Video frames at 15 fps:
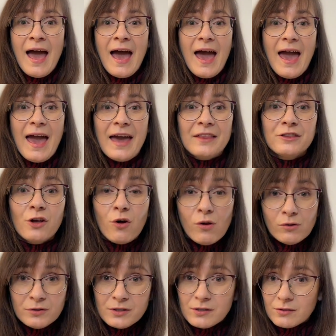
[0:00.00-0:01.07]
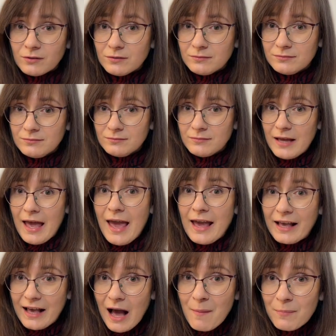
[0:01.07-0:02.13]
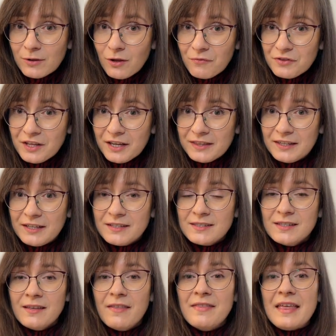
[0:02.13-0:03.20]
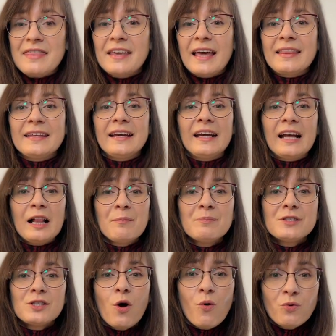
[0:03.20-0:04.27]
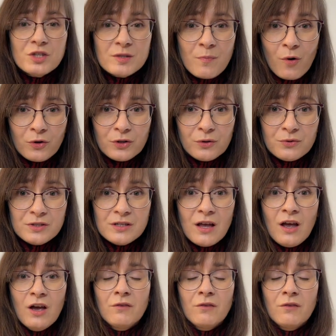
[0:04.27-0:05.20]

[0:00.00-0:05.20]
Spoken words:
and also a couple of techniques that can help those models